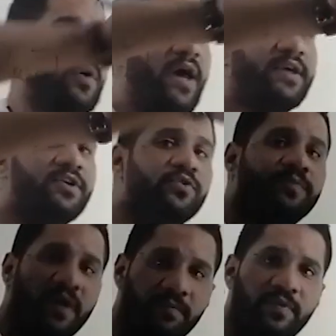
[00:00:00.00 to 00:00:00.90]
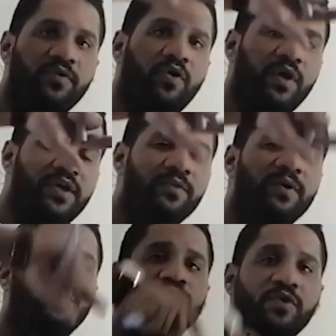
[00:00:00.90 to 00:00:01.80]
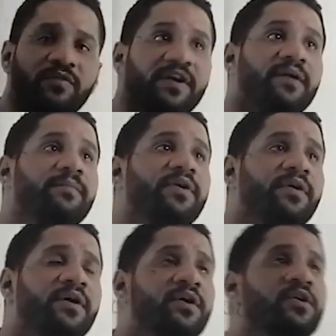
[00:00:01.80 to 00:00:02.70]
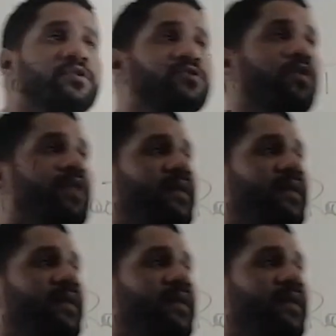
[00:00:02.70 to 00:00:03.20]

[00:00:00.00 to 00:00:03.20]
a cube number or a cubic root of a number, so